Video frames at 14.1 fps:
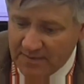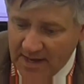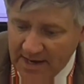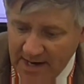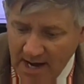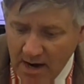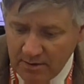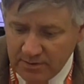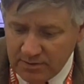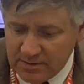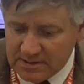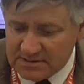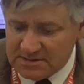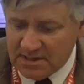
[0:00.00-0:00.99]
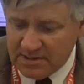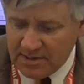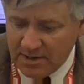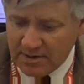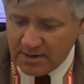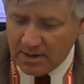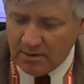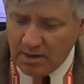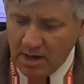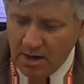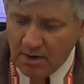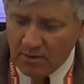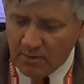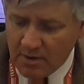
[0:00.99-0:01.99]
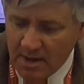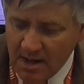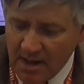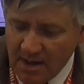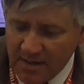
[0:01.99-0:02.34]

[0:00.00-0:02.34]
that out, you could sit here and go, oh,